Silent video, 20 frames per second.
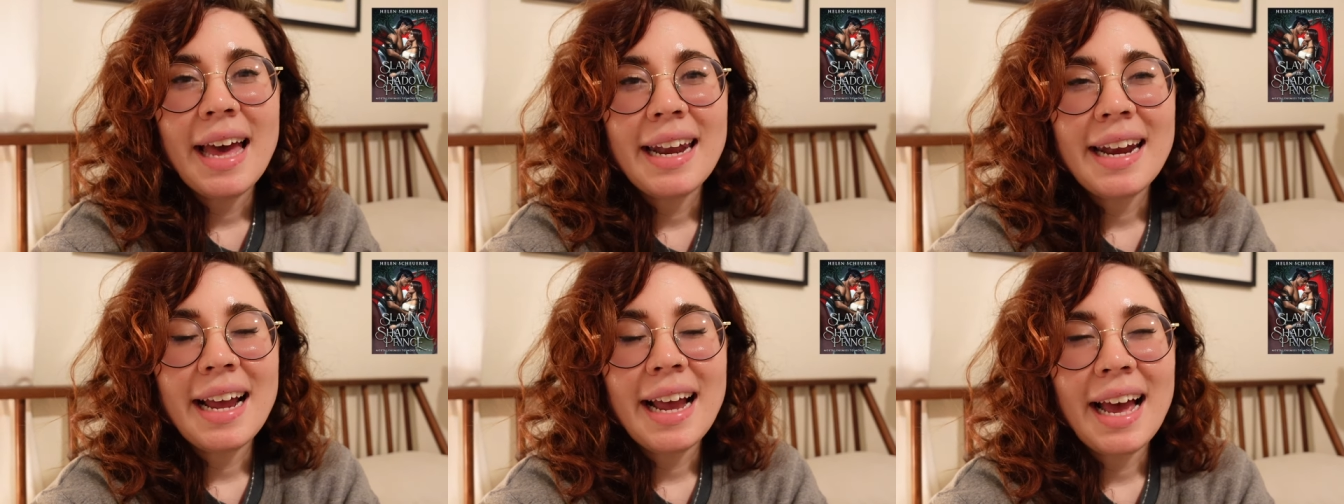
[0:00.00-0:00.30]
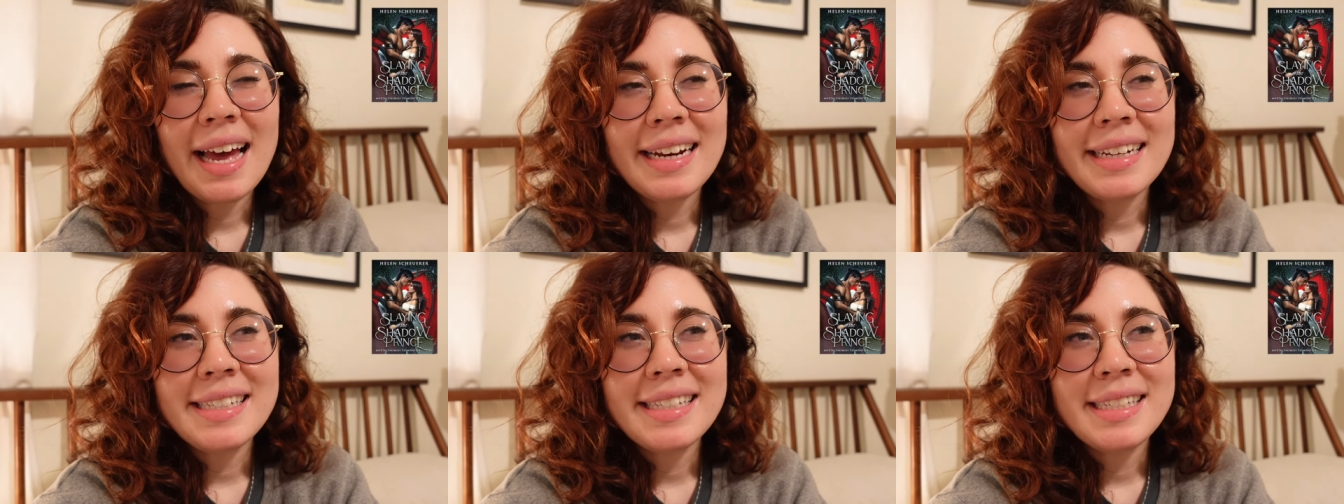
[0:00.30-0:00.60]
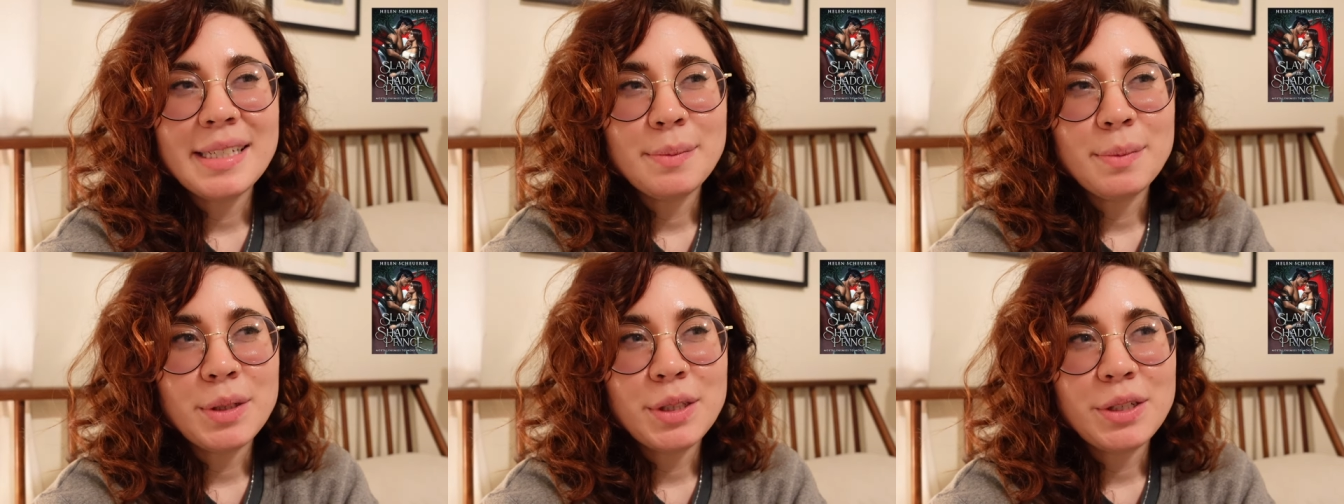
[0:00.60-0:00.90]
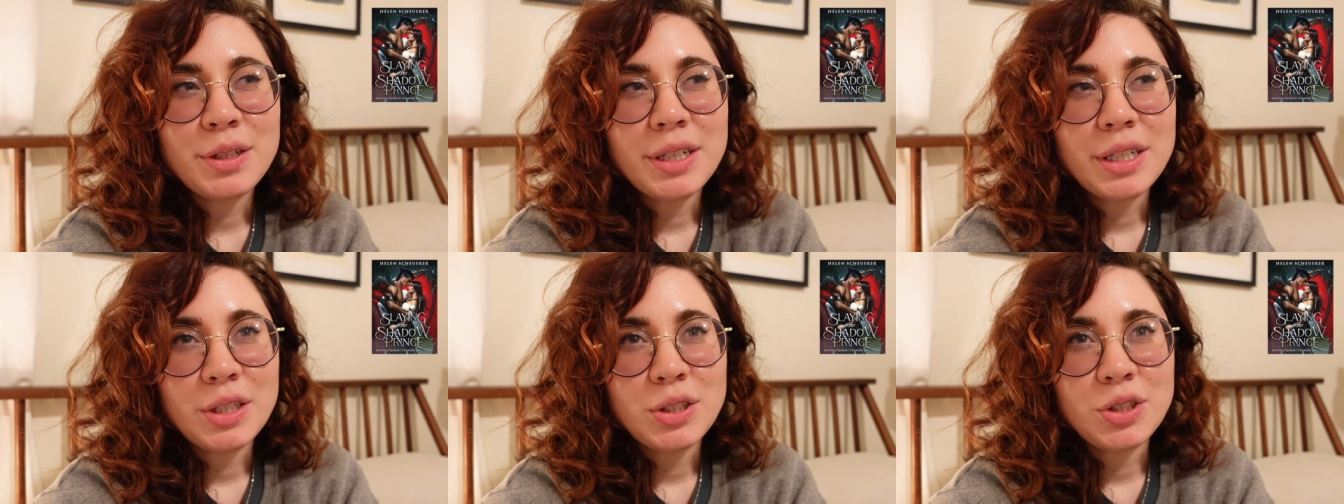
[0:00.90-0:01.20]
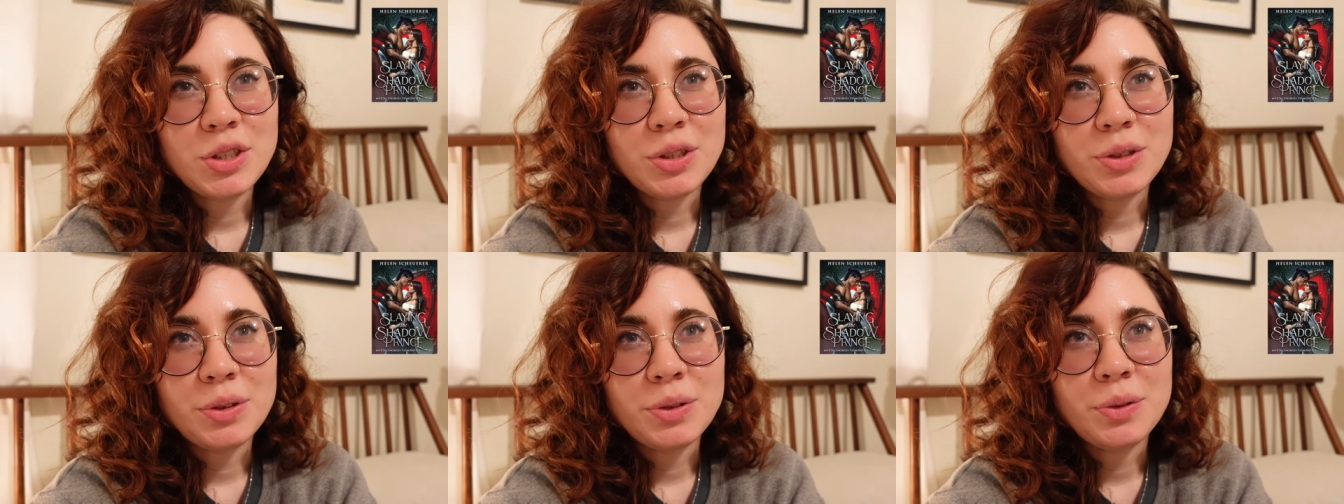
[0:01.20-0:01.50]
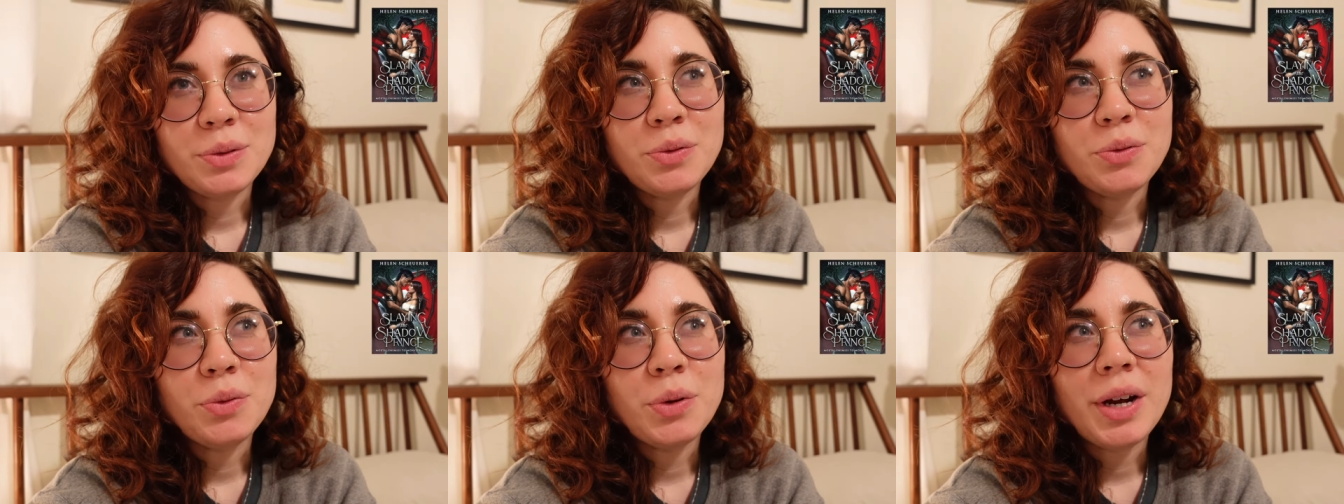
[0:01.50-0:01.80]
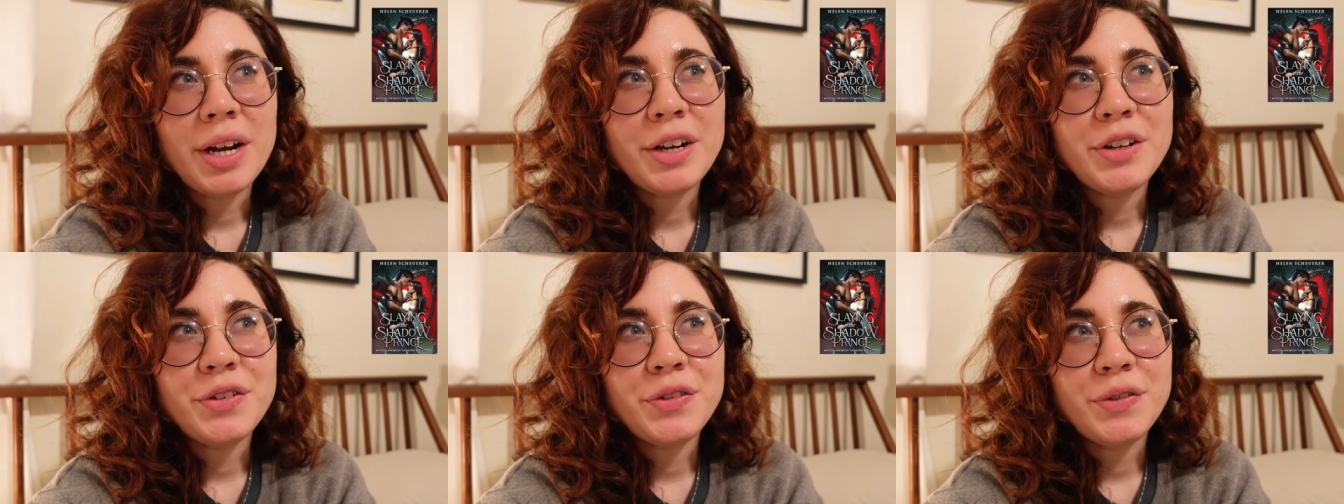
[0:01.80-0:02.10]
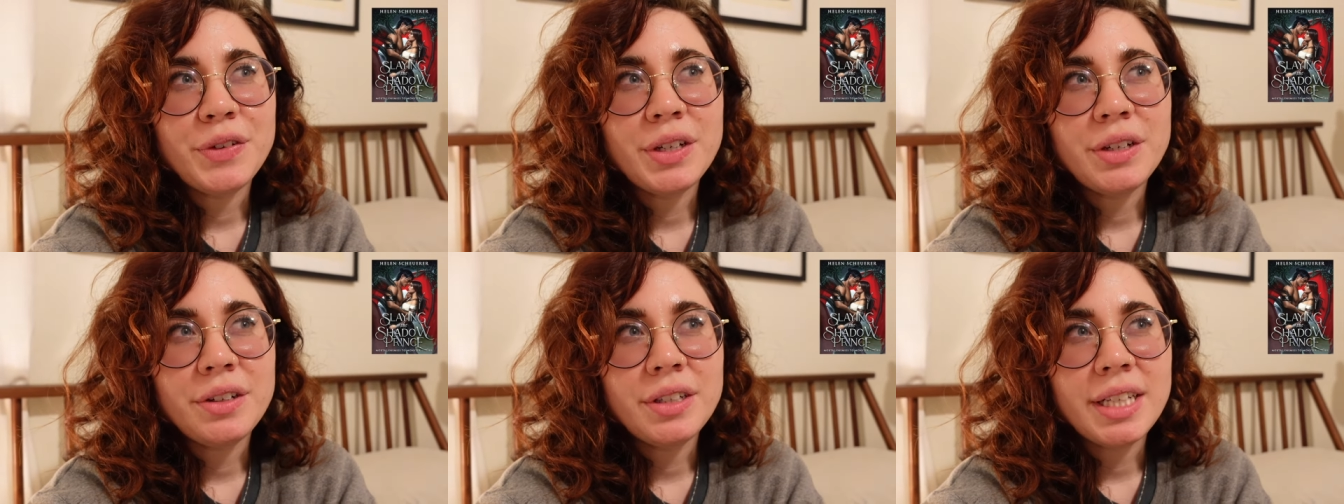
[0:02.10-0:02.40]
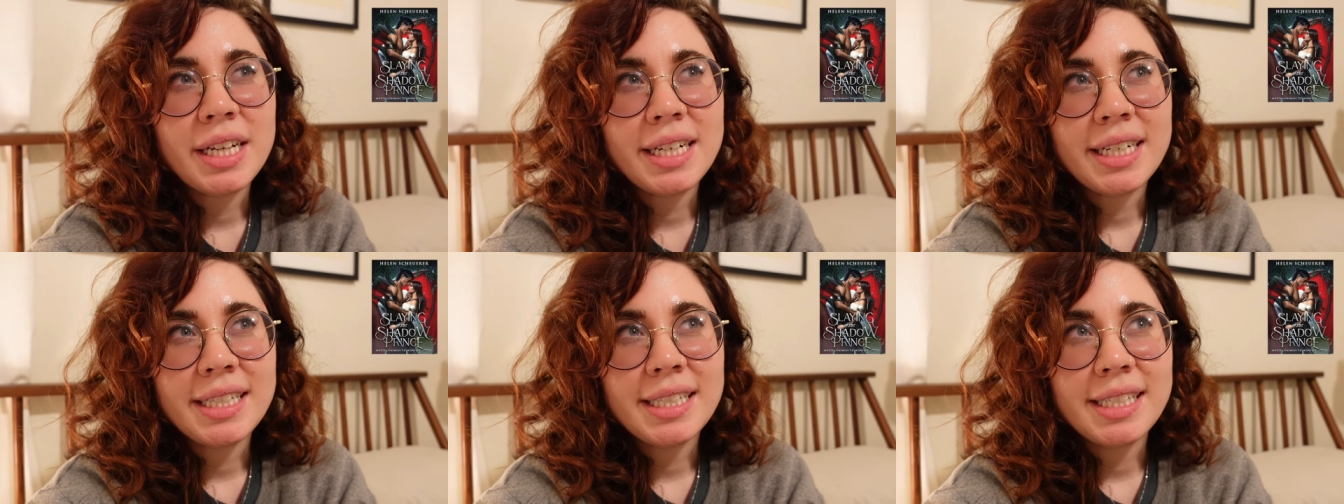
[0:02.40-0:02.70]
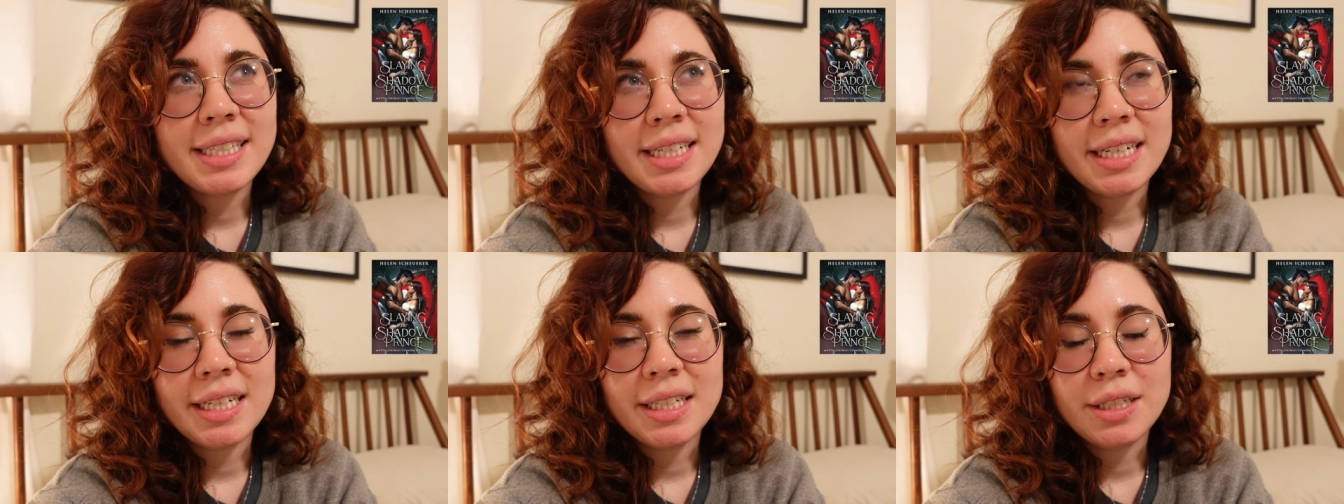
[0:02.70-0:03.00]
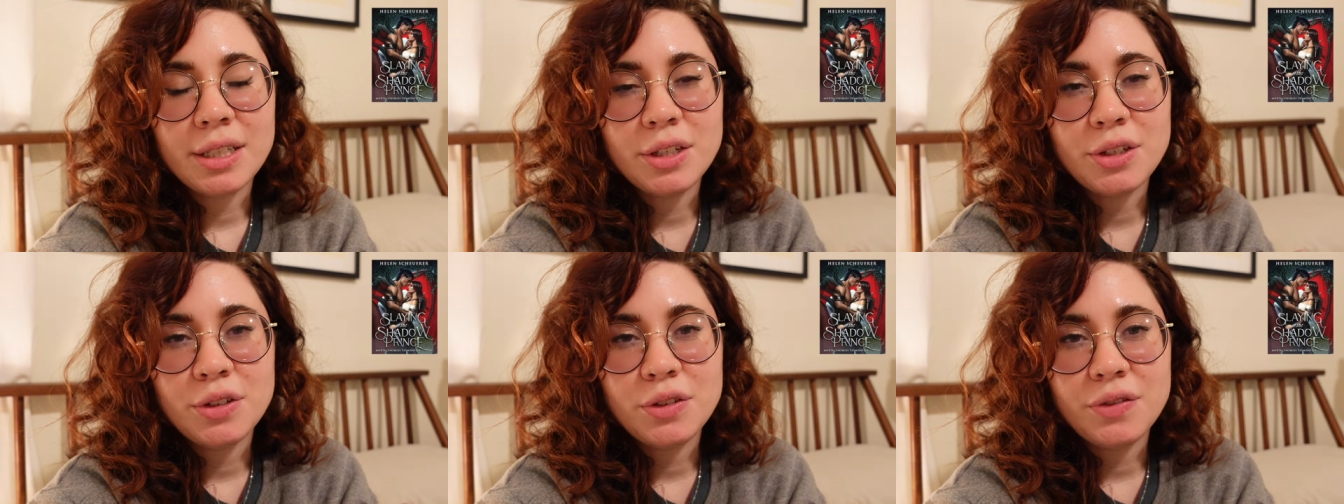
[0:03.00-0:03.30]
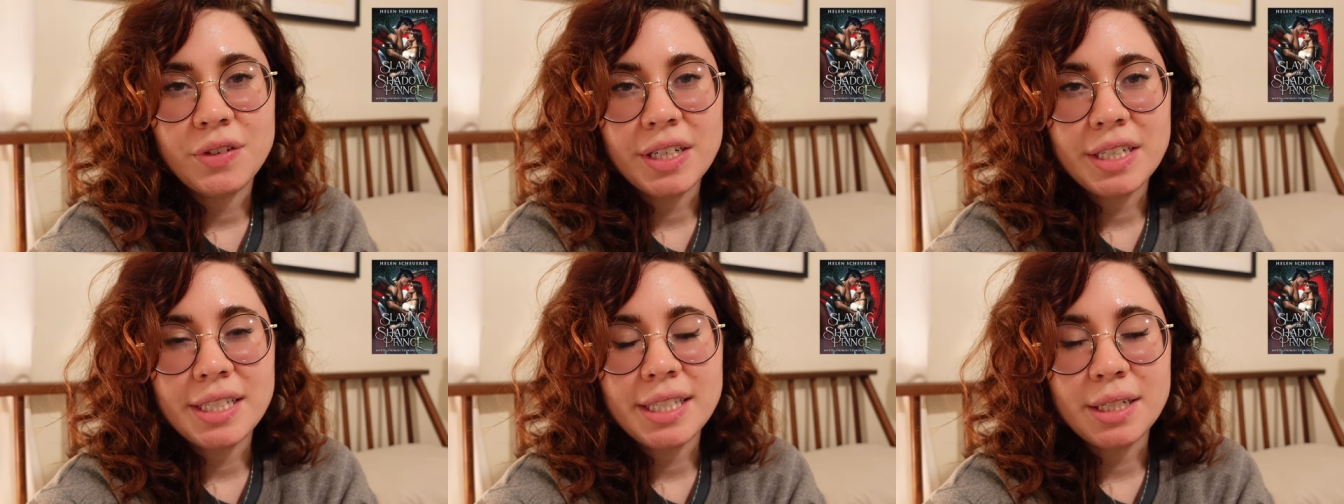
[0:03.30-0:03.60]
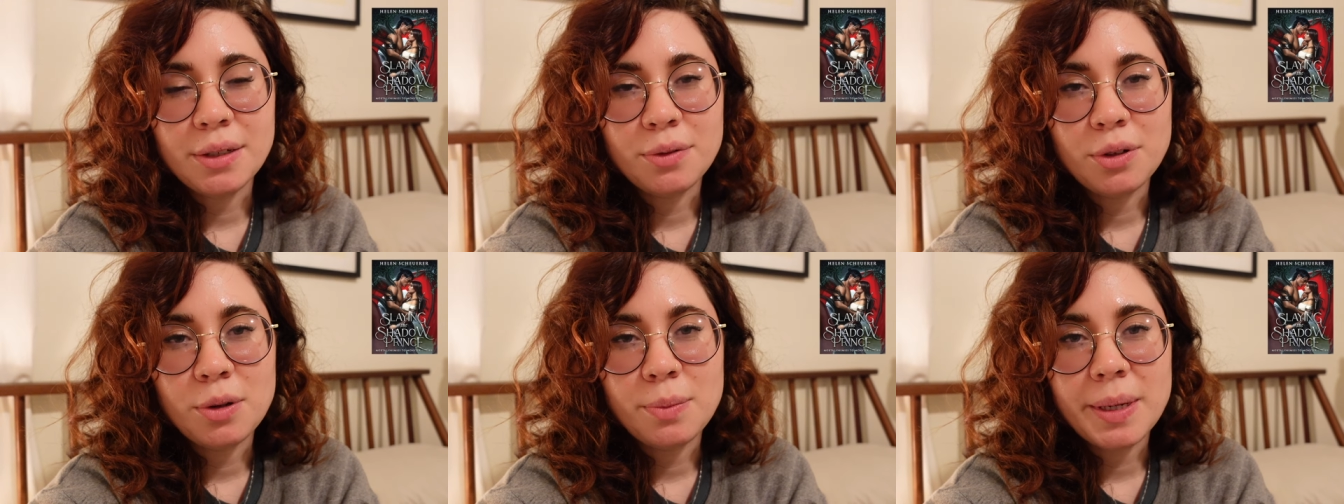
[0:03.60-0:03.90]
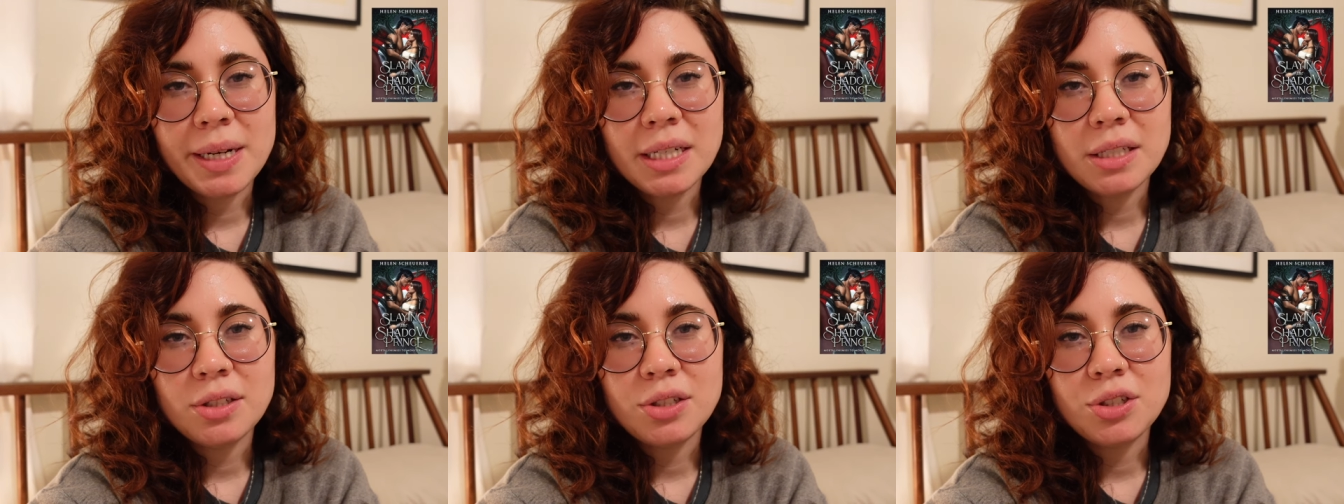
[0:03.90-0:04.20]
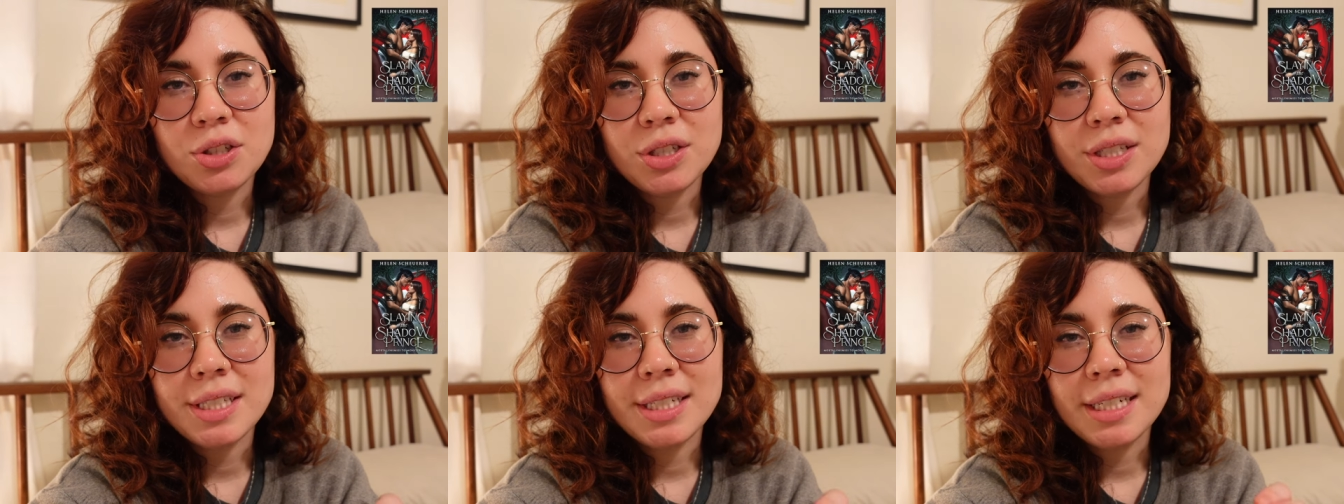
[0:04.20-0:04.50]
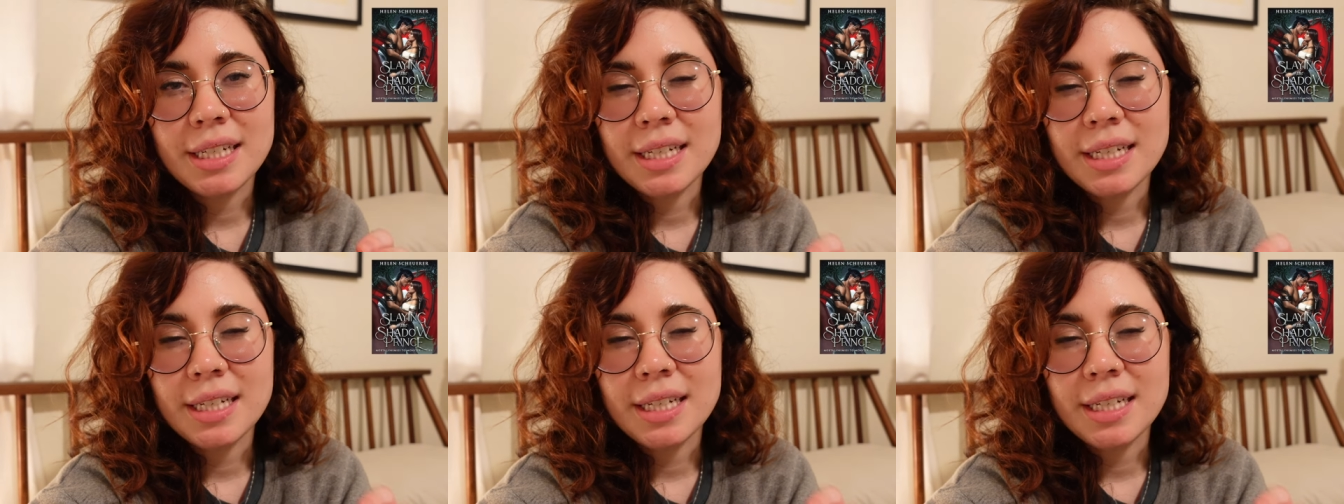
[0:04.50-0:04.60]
and I had a similar issue where I feel like standalone fantasy romance just